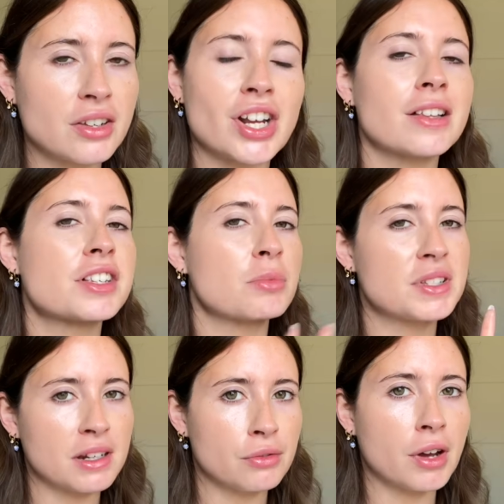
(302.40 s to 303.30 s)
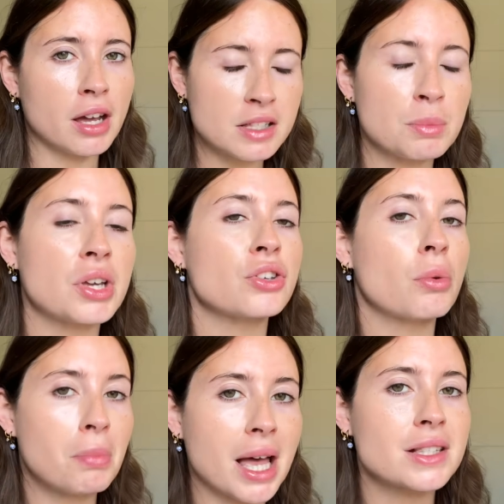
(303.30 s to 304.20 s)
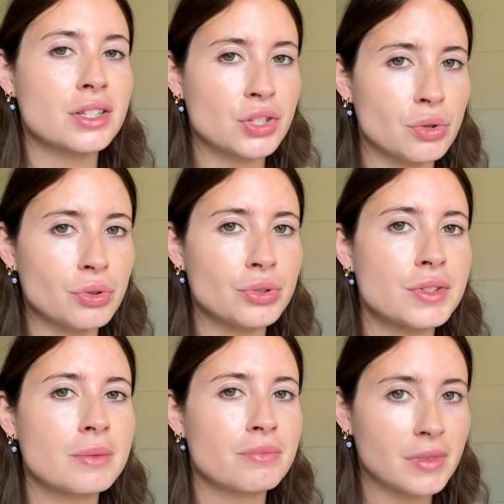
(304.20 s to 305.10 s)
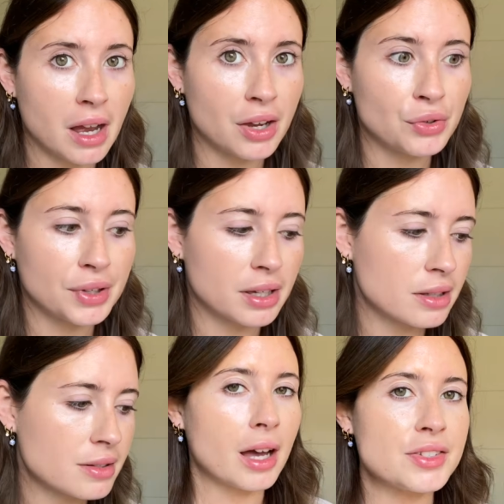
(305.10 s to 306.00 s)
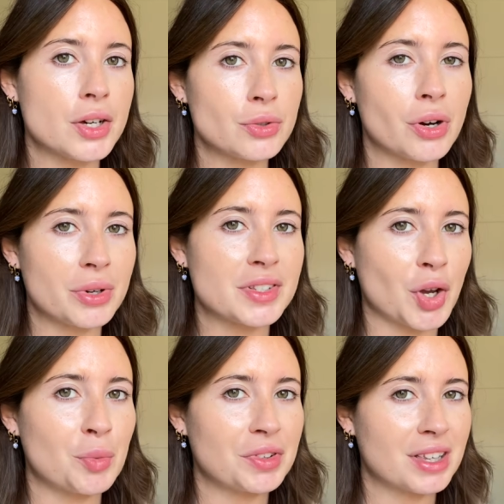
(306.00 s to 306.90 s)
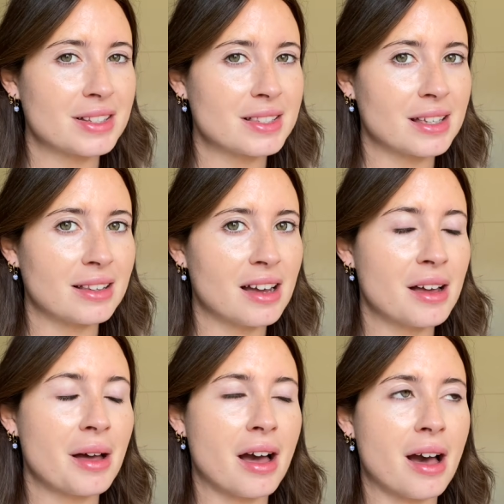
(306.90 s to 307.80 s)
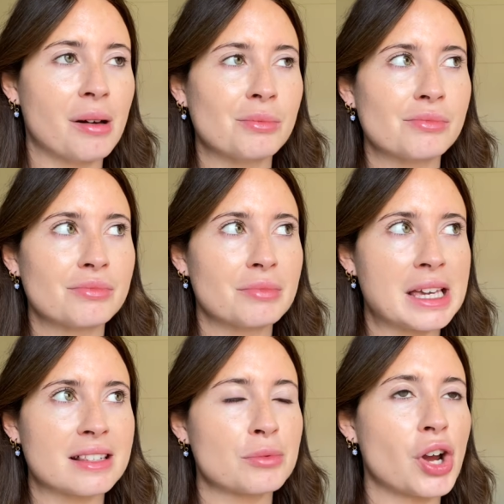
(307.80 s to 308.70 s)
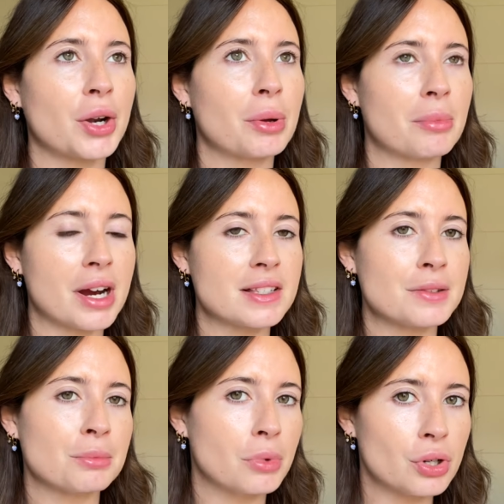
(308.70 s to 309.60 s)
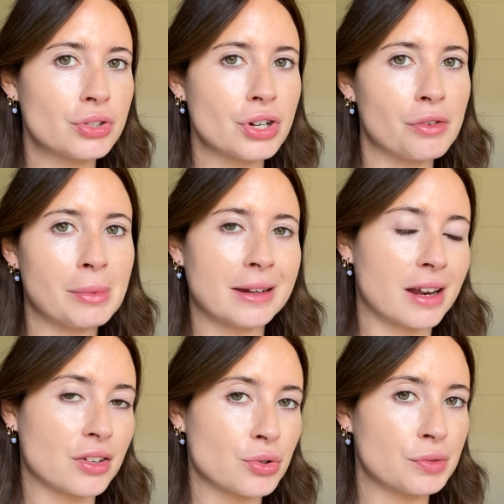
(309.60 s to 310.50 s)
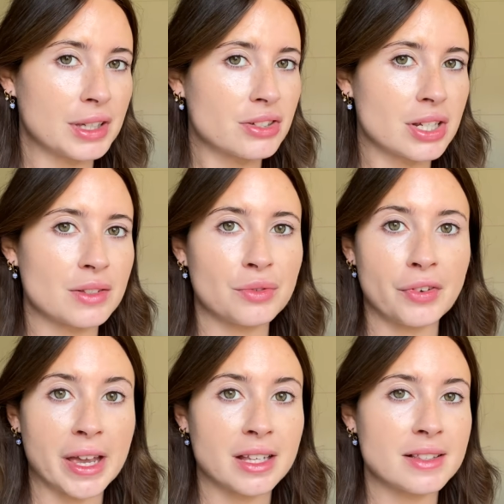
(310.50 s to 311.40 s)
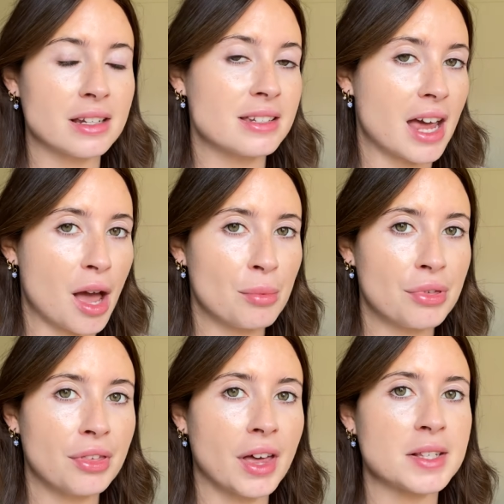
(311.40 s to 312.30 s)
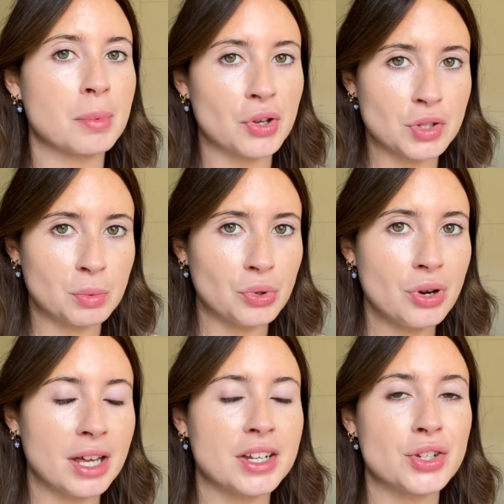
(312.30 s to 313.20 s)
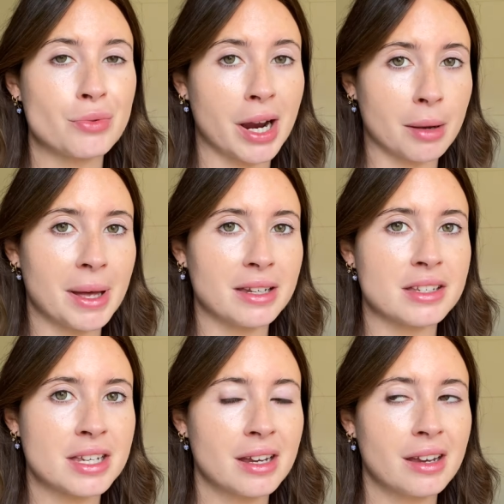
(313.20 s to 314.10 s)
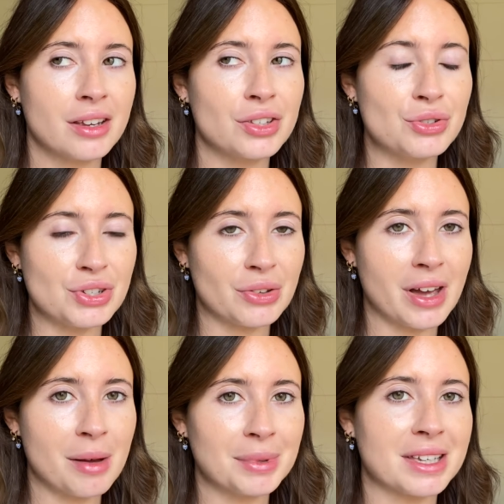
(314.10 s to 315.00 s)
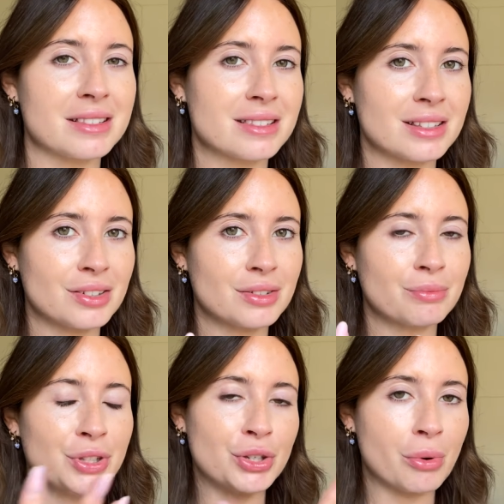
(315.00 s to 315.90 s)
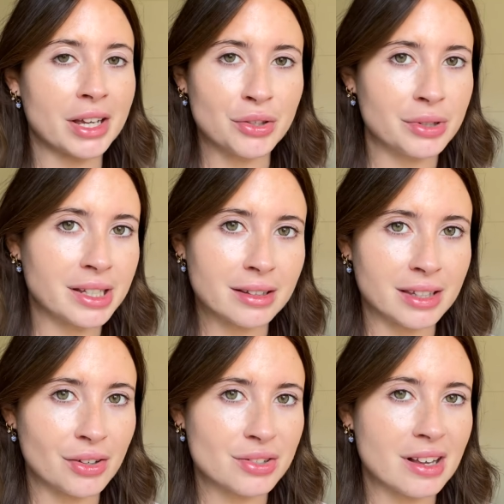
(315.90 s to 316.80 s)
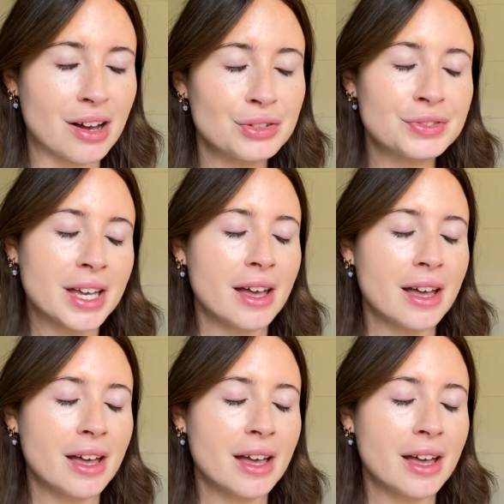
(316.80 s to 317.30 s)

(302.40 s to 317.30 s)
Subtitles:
Charlotte Tilbury said it first, but your best tools are your fingers. I don't always go in with concealer because I'm trying to embrace as much of my natural features and face and depth as possible, and I do recommend you do that because you are uniquely yourself.